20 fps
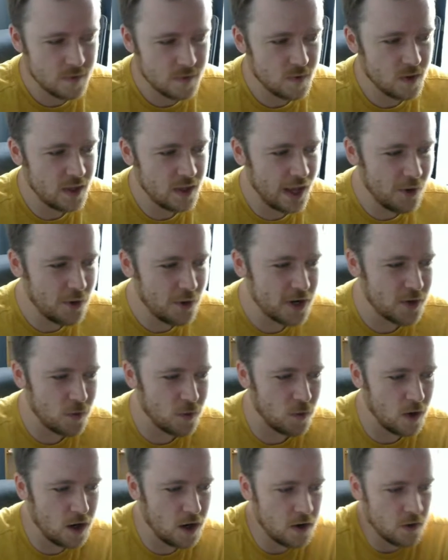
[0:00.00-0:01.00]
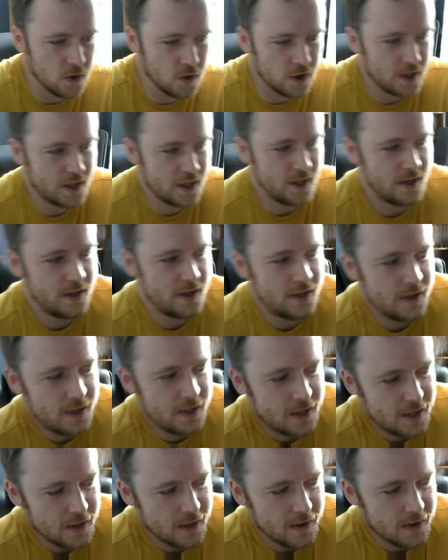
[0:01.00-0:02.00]
Now on to Rogue.
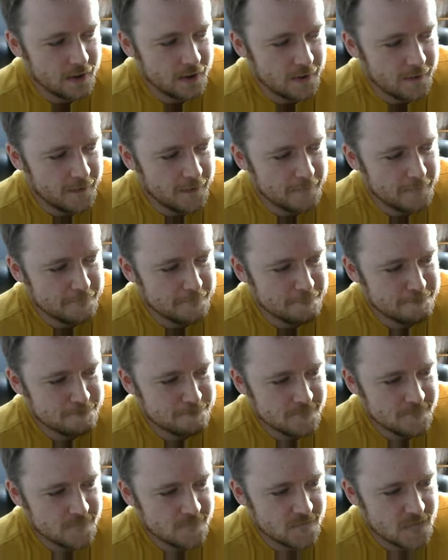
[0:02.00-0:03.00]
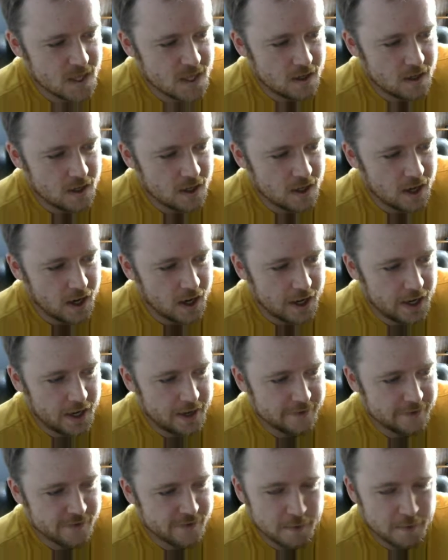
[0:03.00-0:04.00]
I
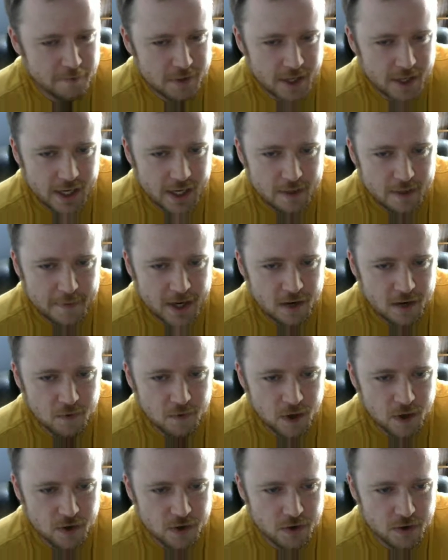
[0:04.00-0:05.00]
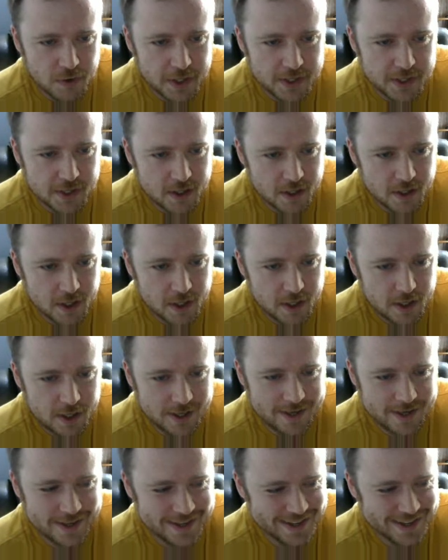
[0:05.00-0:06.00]
have complained about Rogue recently,
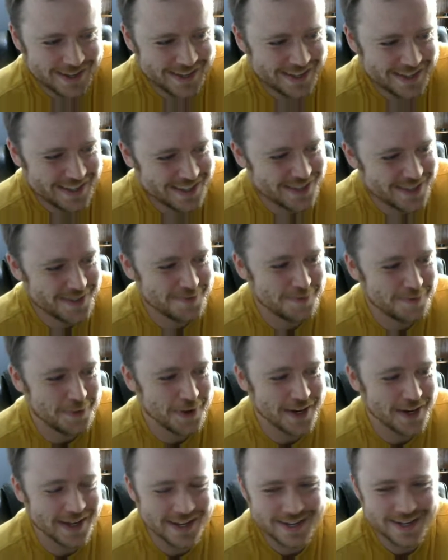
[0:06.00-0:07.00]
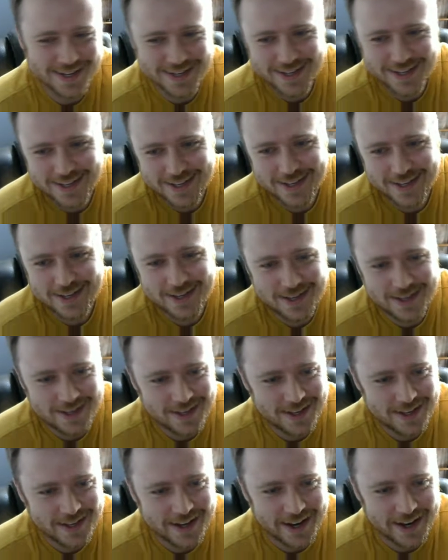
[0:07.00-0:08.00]
but
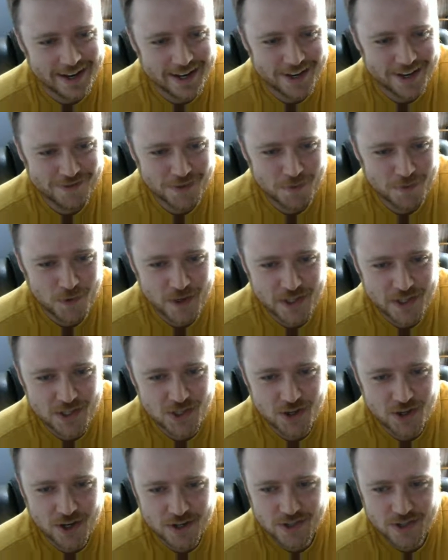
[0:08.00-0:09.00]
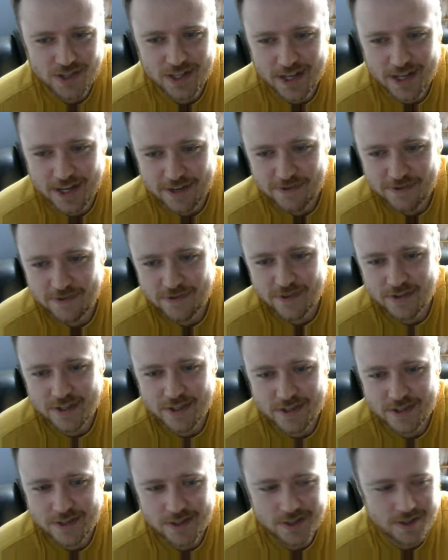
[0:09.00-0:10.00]
I gave them really strong stuff.
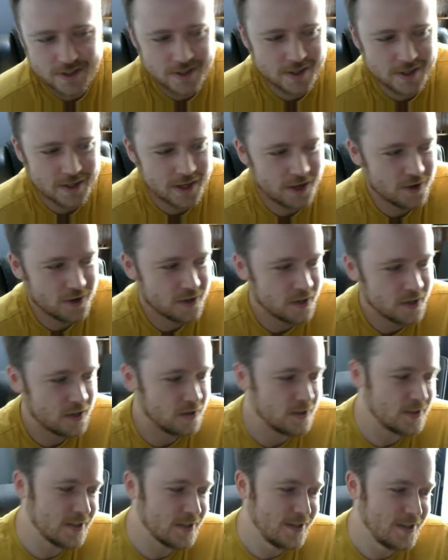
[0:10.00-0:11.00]
It's just how it goes.